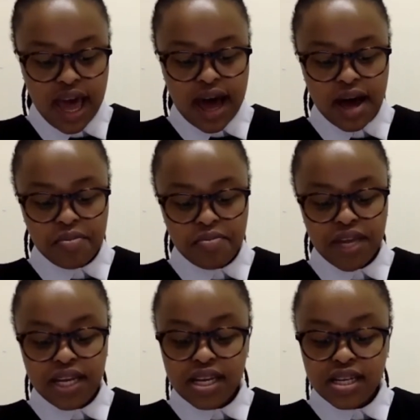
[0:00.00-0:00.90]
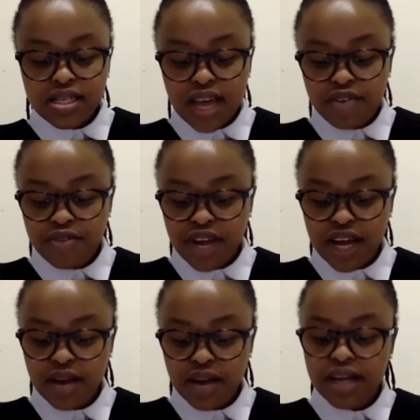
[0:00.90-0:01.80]
In East
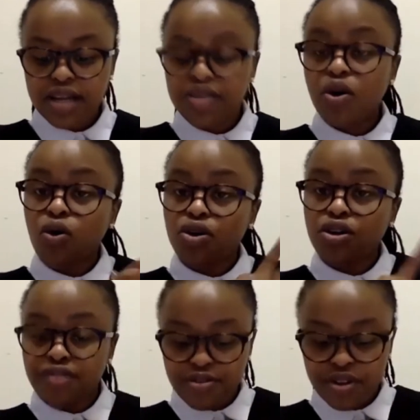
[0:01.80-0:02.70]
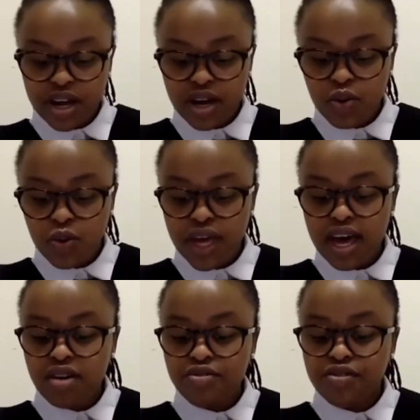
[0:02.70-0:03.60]
Africa and in the Horn of Africa, we
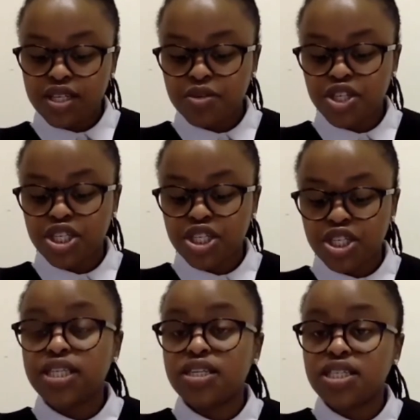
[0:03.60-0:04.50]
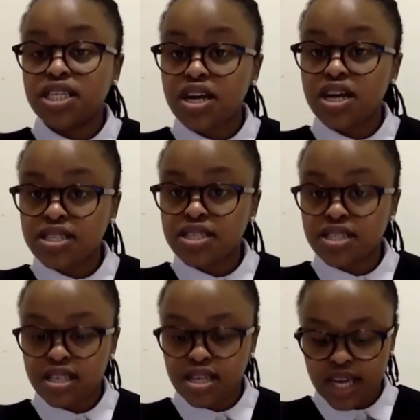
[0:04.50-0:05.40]
have especially the DRC,
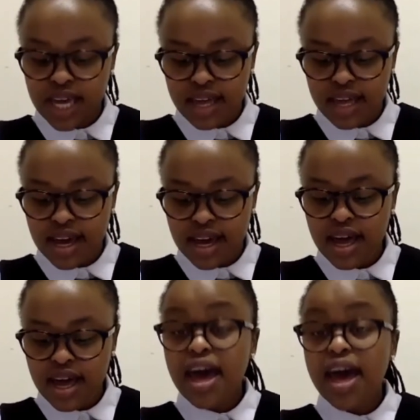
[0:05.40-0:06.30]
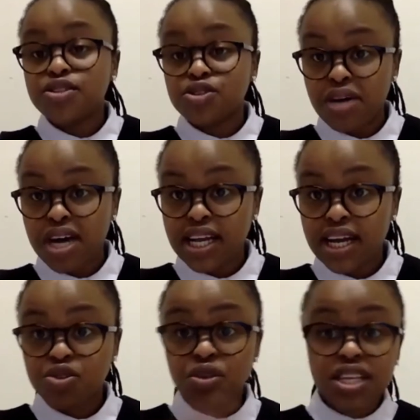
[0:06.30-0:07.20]
Kenya, and Somalia. So
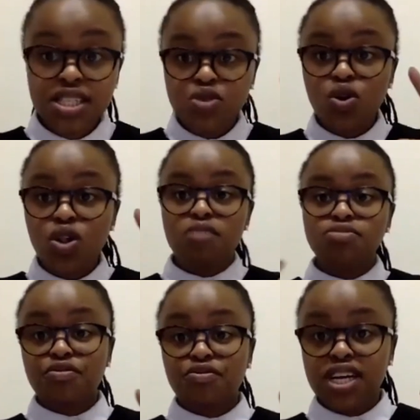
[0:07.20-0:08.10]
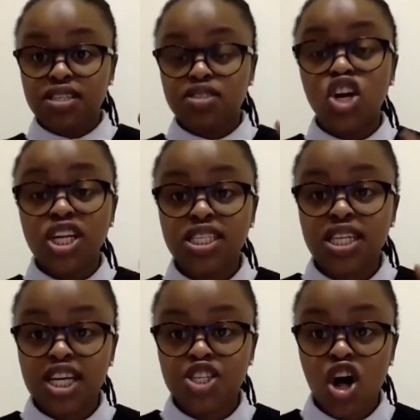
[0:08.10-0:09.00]
this is all armed conflicts,
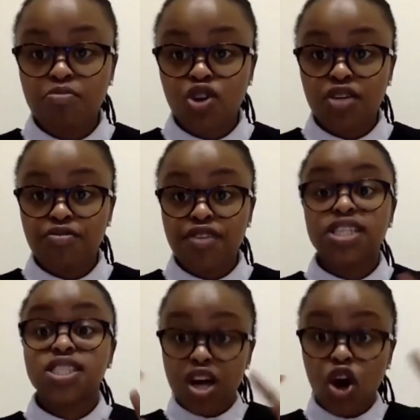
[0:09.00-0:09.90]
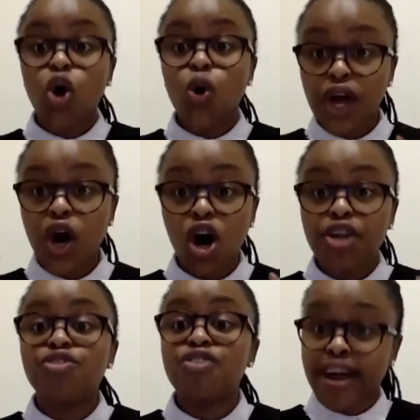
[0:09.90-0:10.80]
non-international armed conflicts that are going on
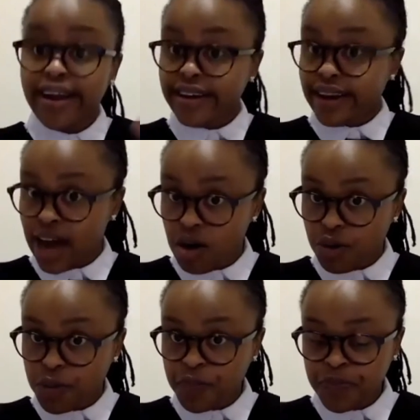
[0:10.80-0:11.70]
right now.